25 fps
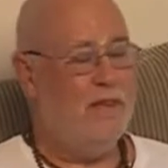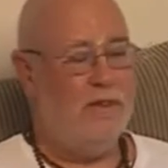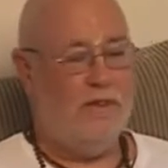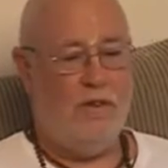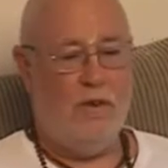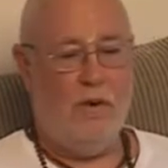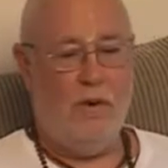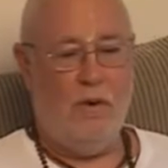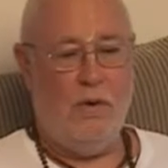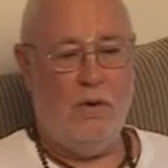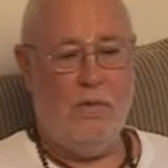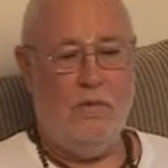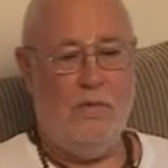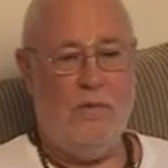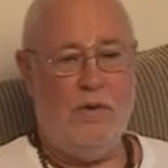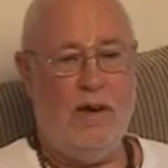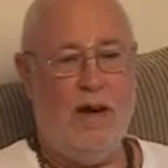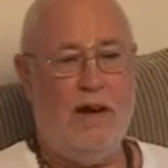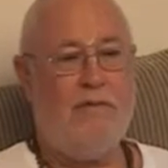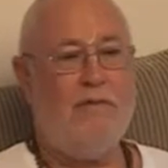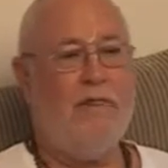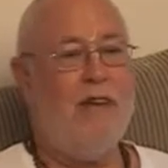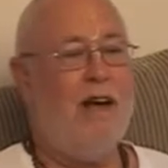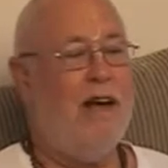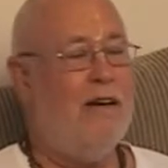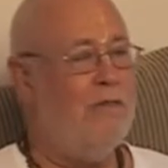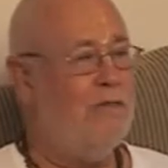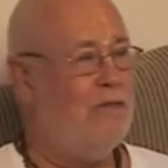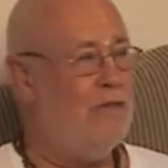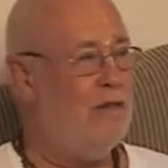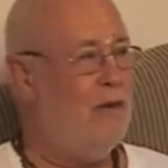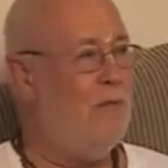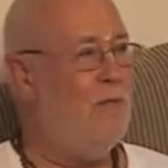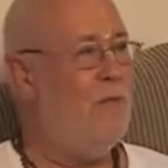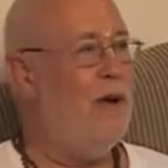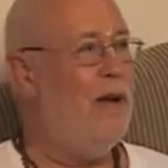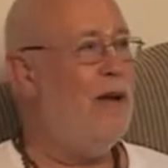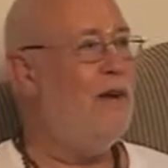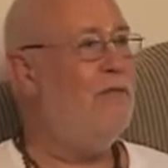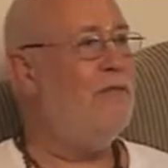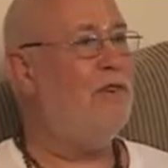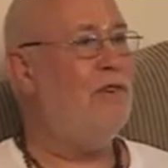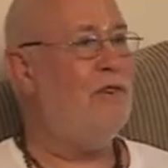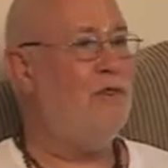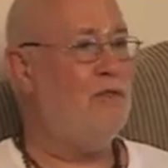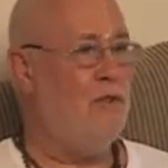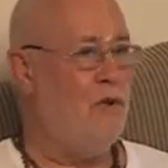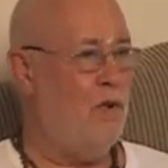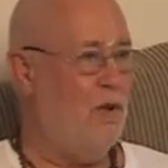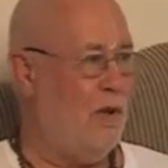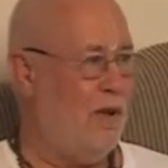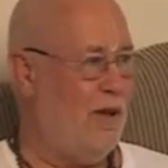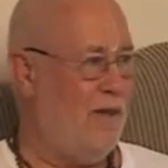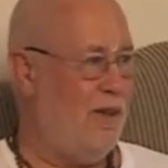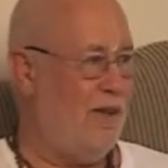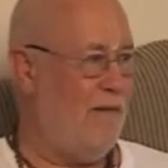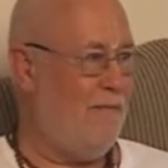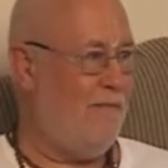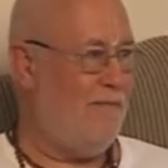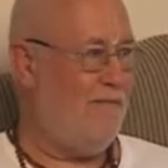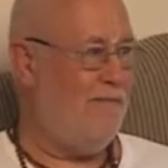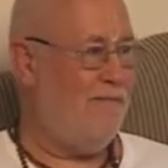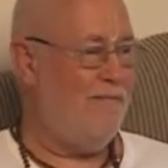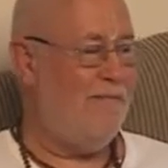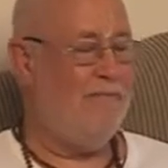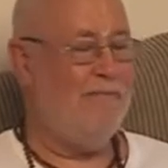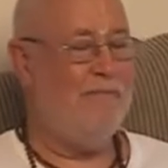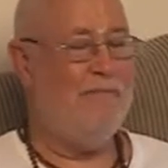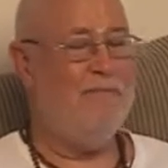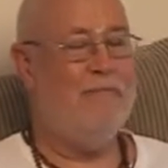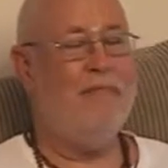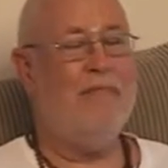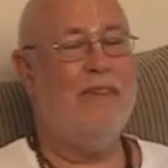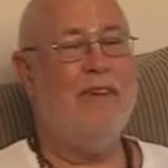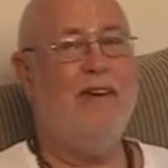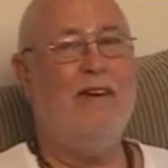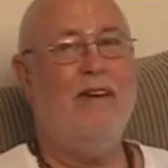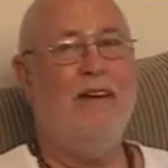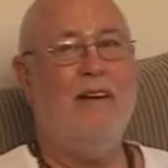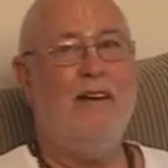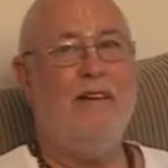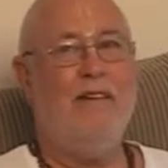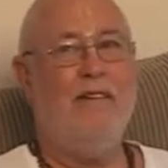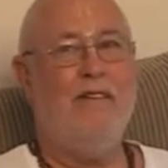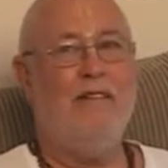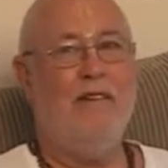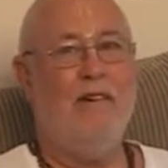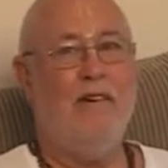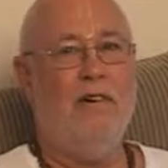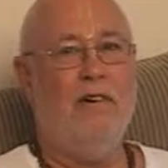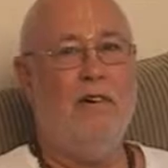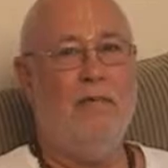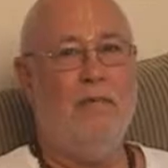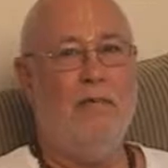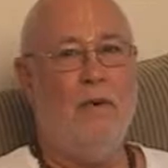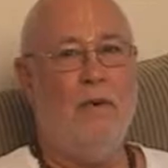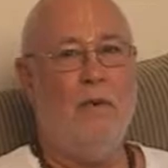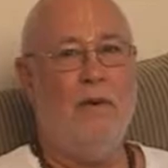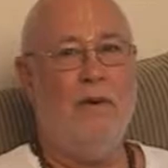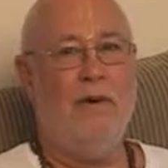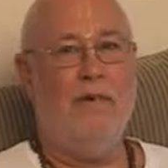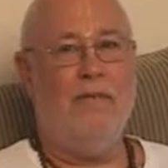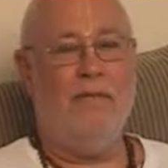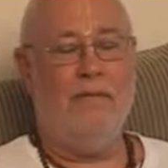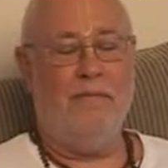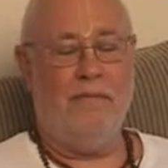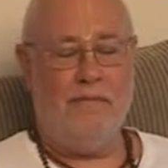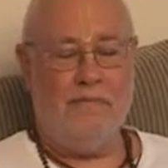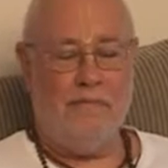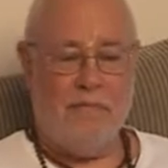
So you have to have some way of controlling them. Very important.